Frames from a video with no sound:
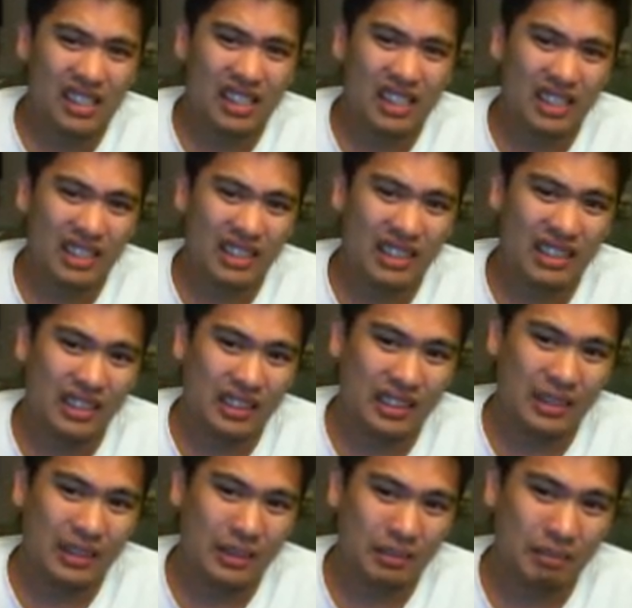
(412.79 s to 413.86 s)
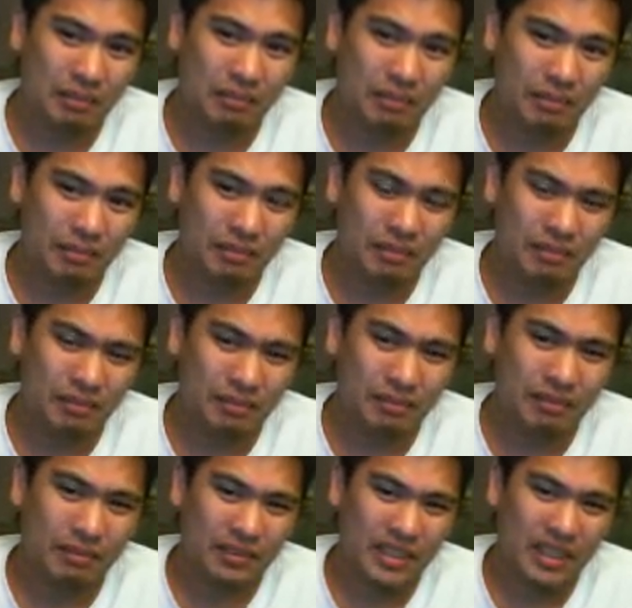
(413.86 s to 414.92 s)
But
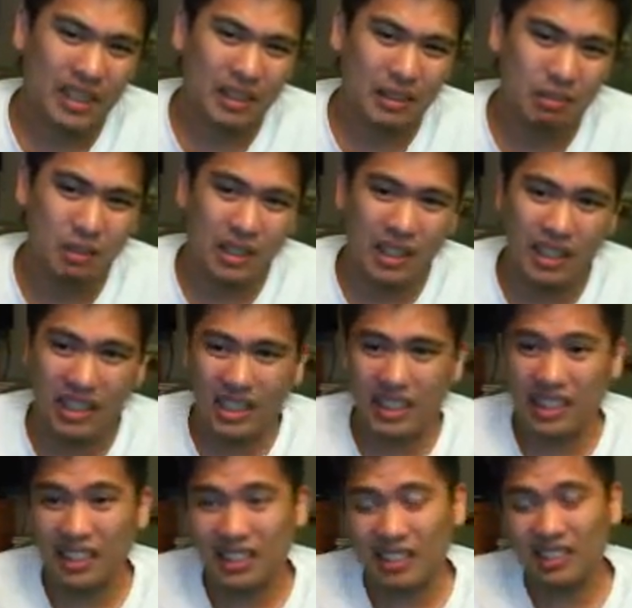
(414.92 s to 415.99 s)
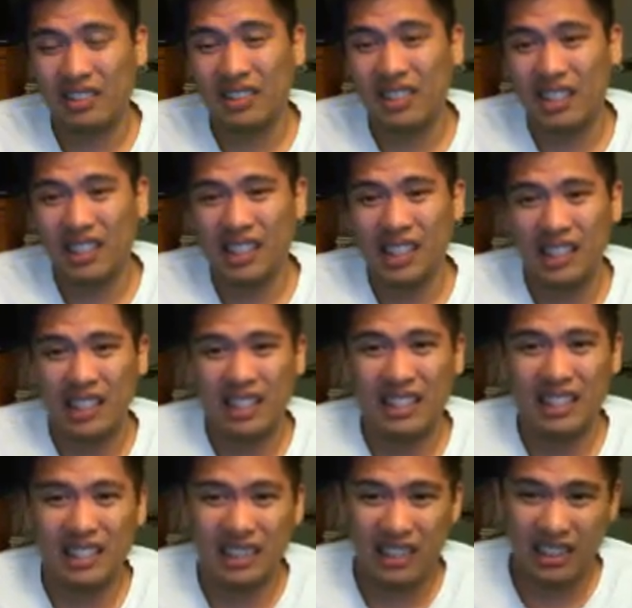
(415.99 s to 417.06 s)
other than
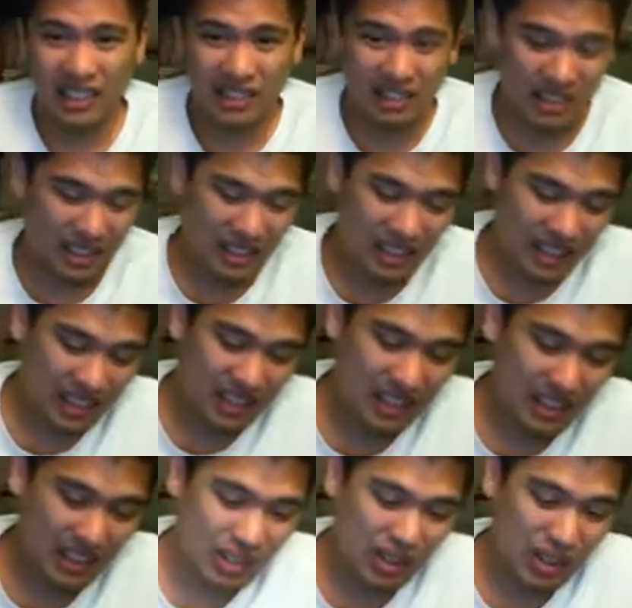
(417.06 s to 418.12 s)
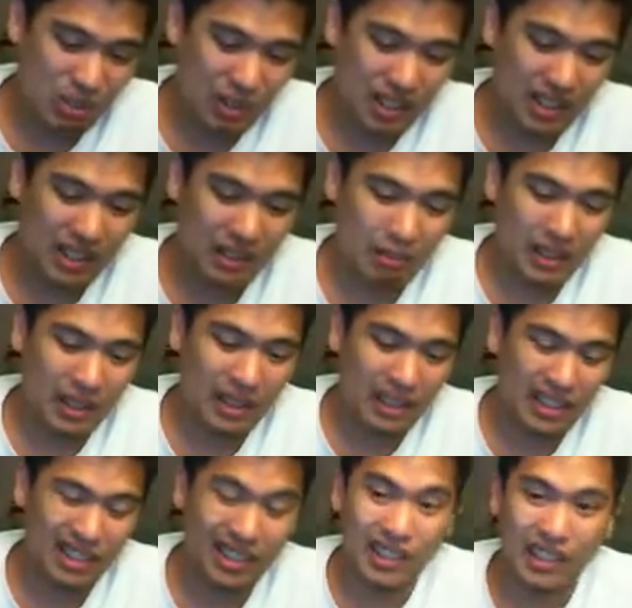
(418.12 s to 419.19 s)
that, you know, I think OSP can beat
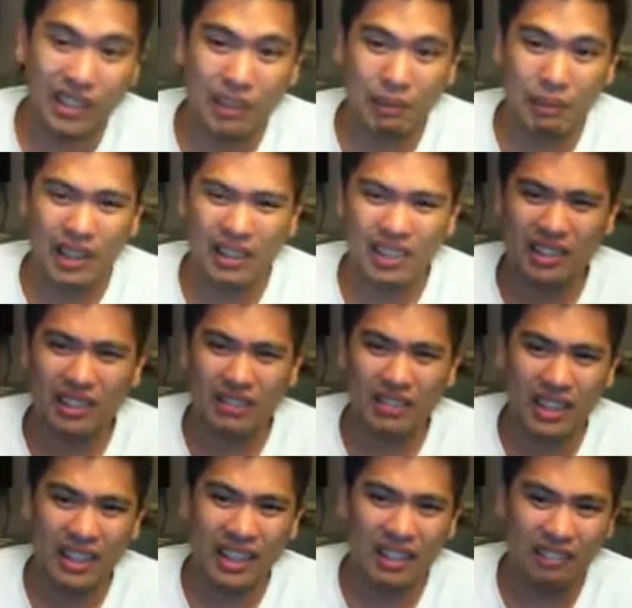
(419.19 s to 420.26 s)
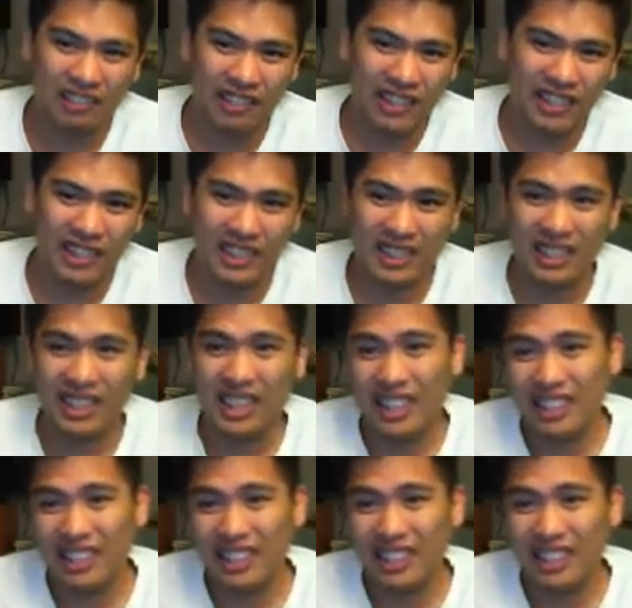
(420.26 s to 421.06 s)
a good amount of light heavyweights.